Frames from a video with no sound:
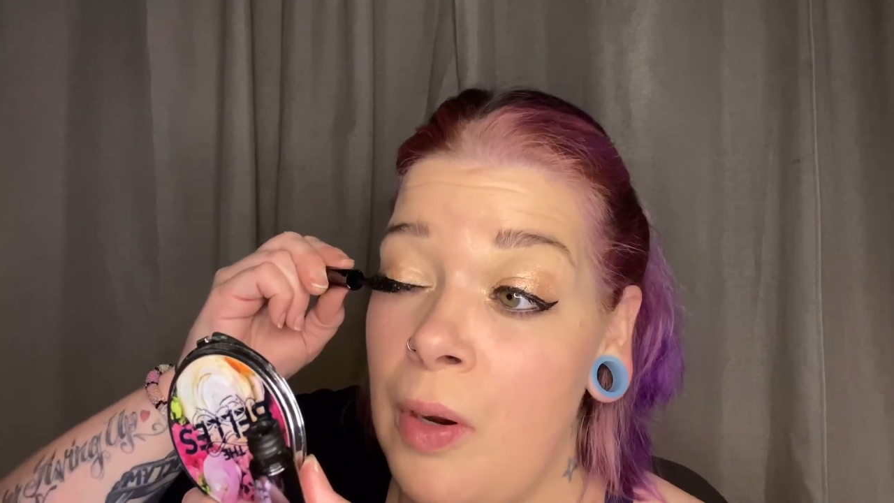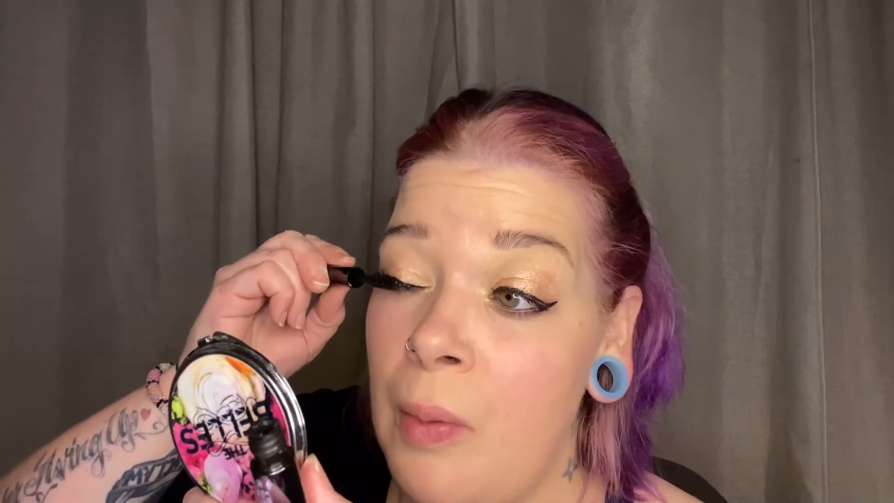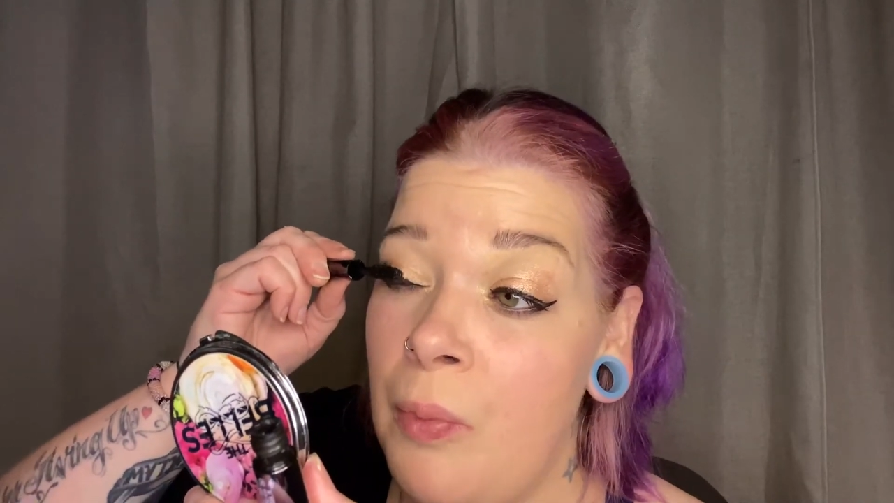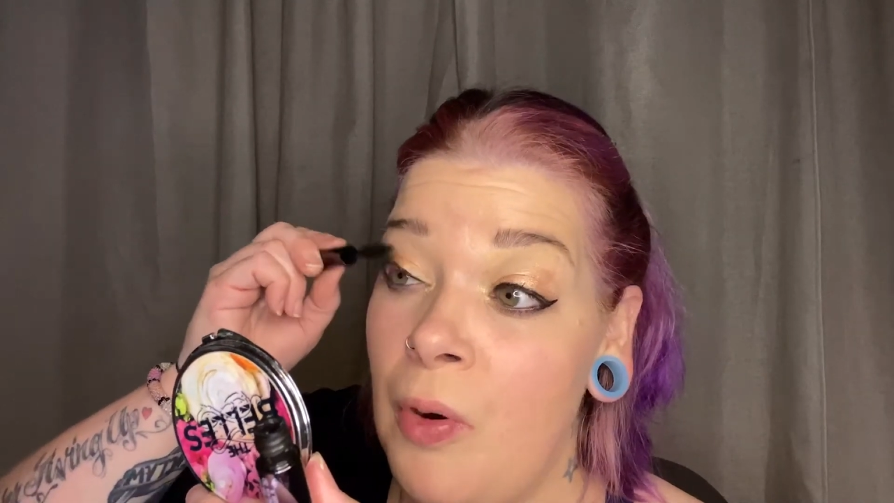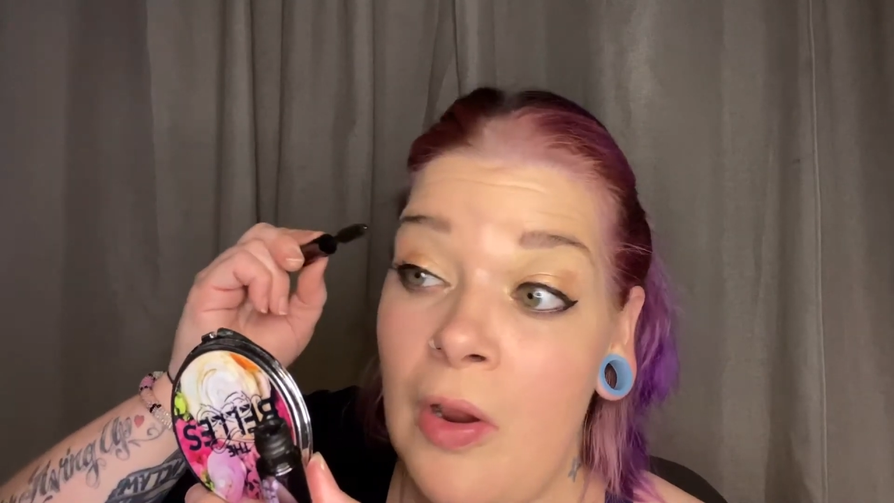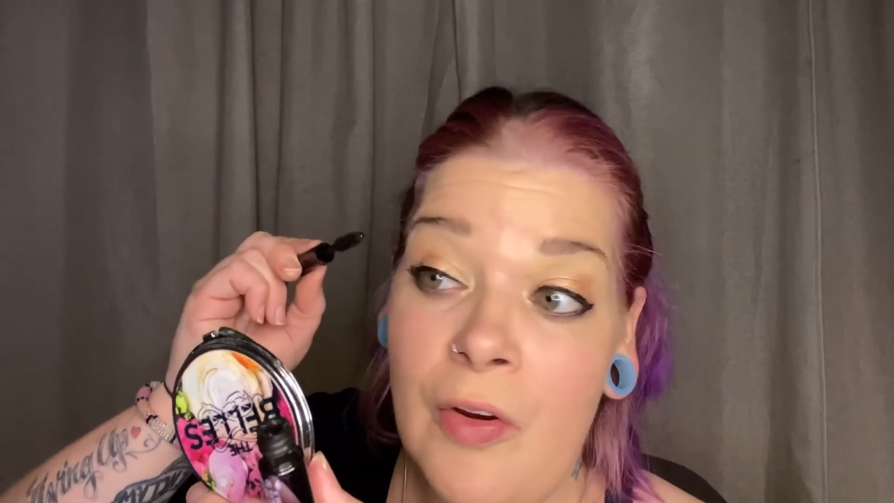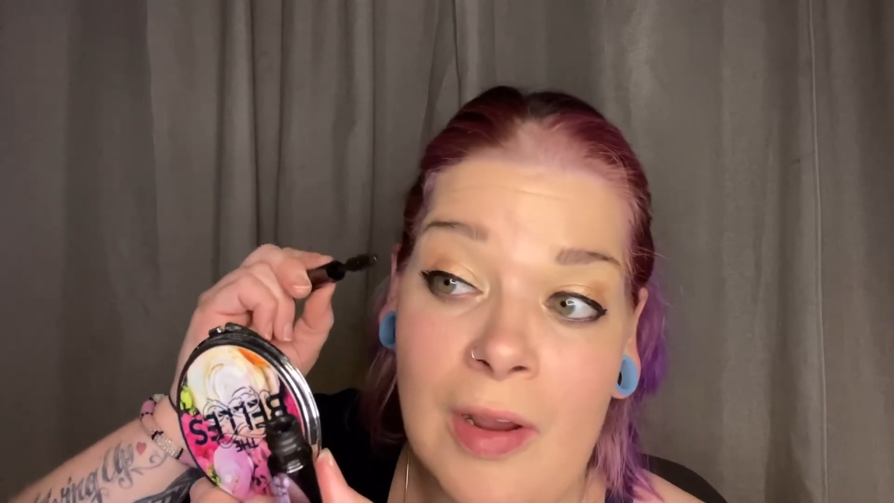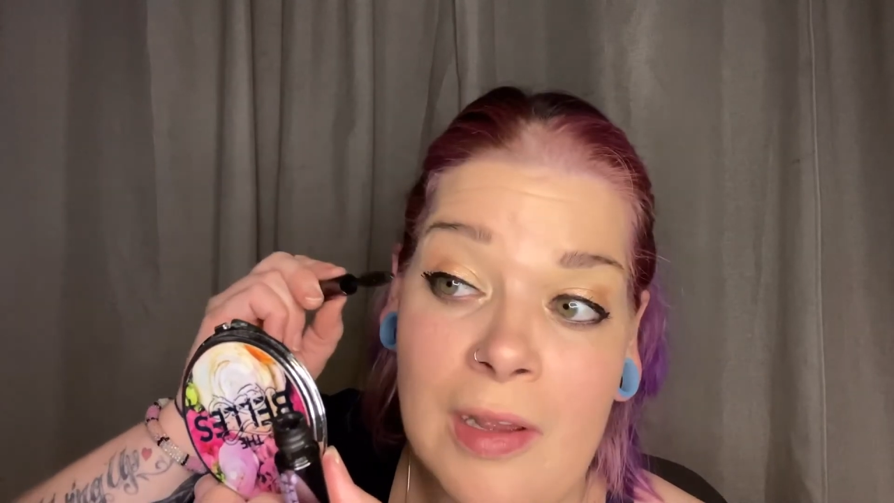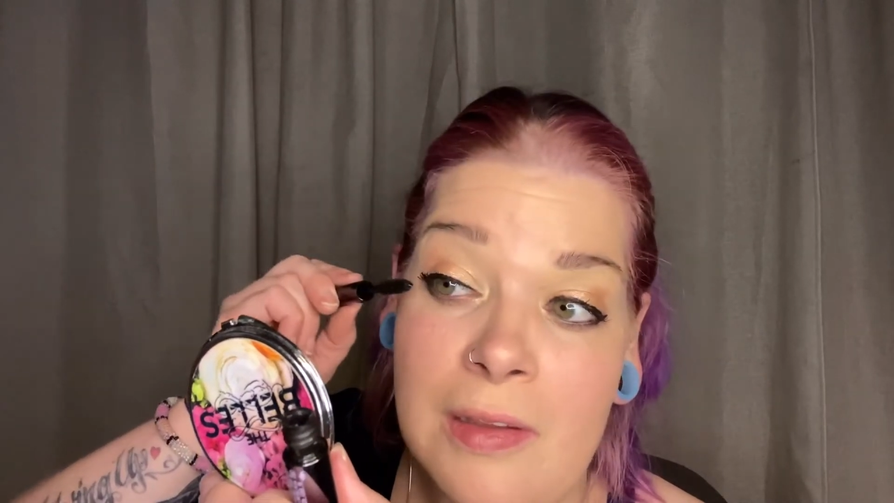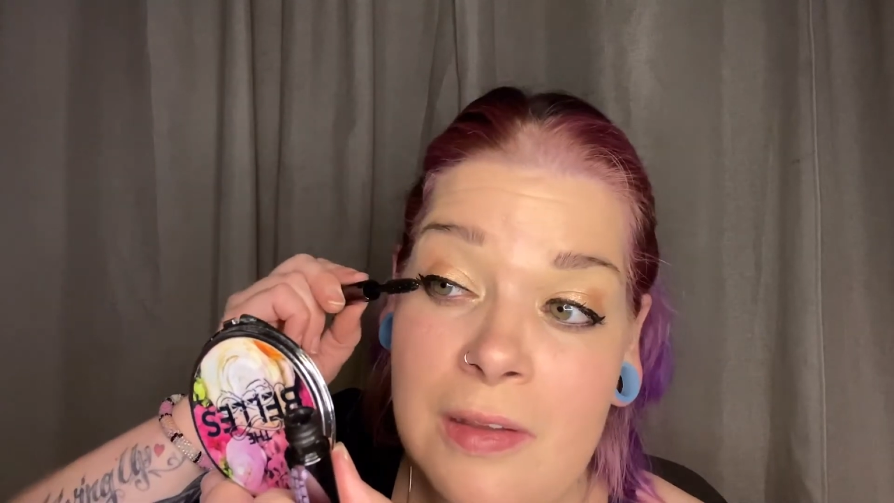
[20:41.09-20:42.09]
in
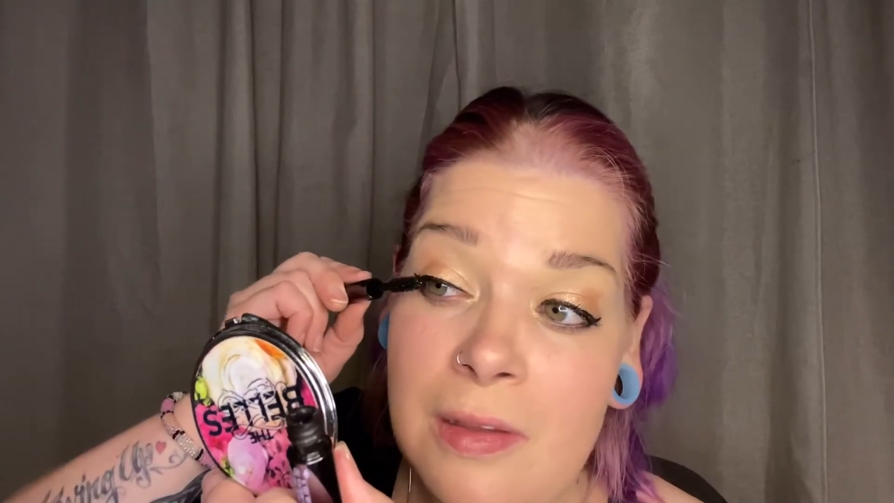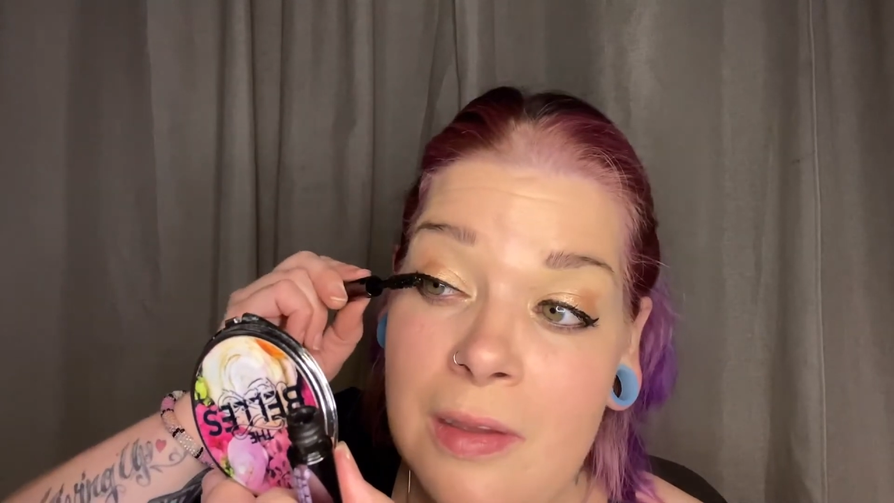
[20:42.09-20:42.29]
progress,